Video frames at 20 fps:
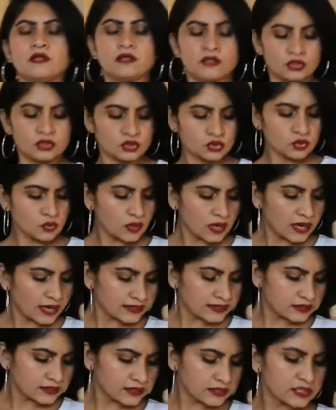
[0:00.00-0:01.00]
so I
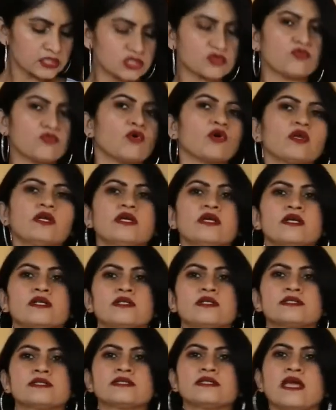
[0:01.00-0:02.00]
think it is falling at the
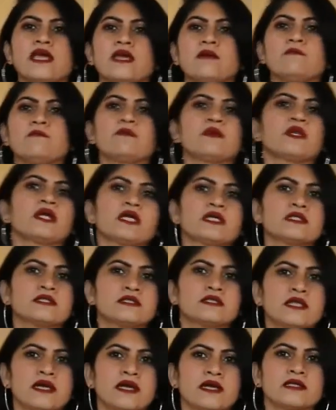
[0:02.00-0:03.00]
same place
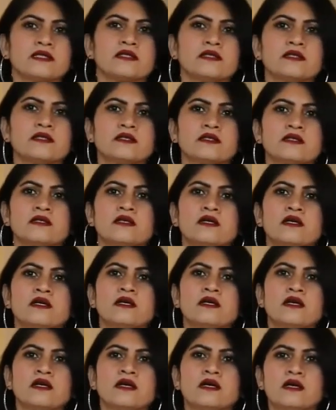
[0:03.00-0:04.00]
that the
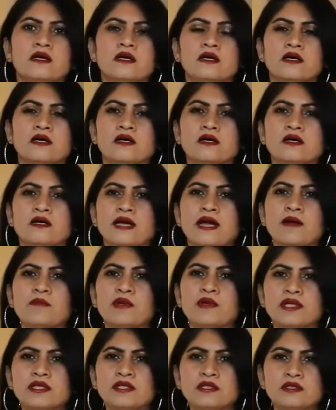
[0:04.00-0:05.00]
uh,
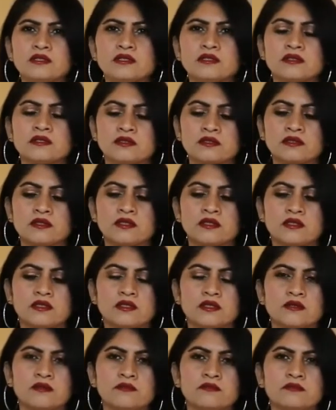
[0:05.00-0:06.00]
Emelin
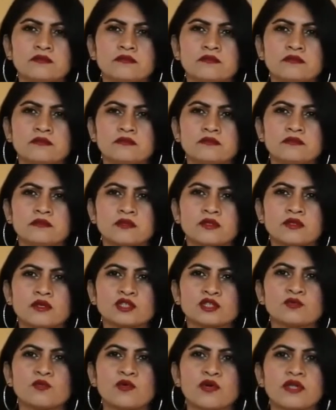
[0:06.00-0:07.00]
um,
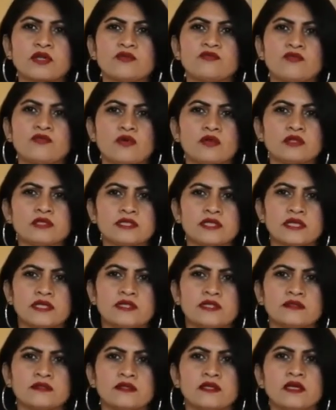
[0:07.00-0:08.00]
crossbody falls
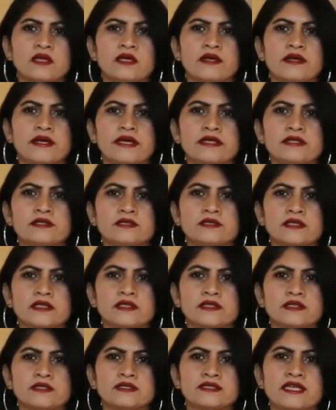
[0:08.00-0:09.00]
at it's at
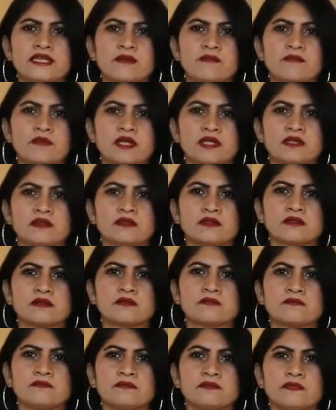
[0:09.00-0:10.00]
the same length
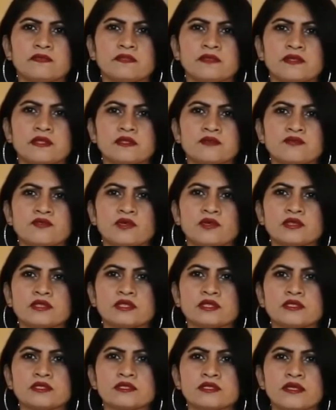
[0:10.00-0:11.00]
it falls
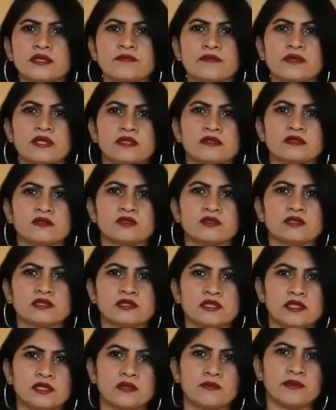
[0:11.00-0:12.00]
at the same length so it's a
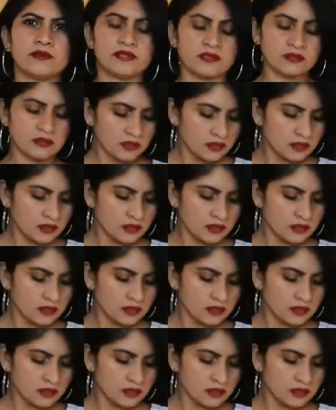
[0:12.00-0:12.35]
little bit